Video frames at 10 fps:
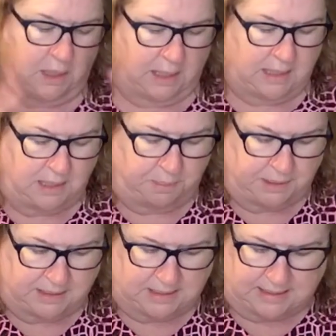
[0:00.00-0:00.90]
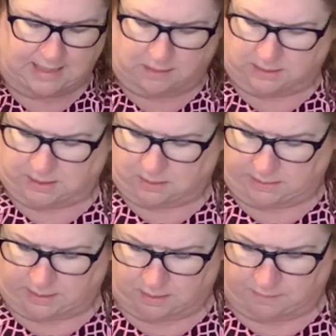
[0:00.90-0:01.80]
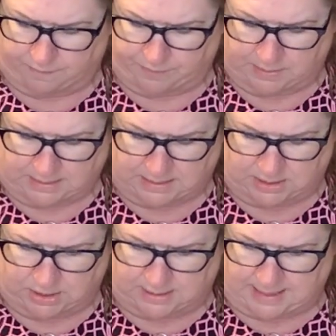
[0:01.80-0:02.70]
I need to put this down a little here. Let's just